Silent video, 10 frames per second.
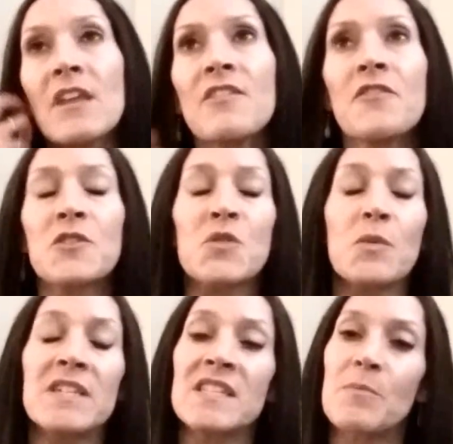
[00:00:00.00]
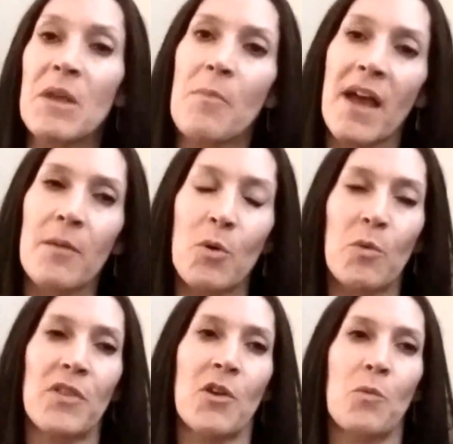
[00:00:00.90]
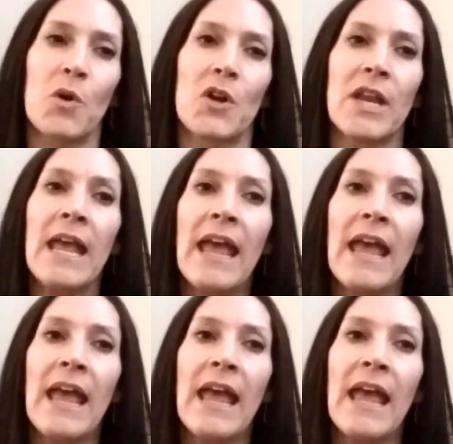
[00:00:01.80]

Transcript: The first one is to be impeccable with your word.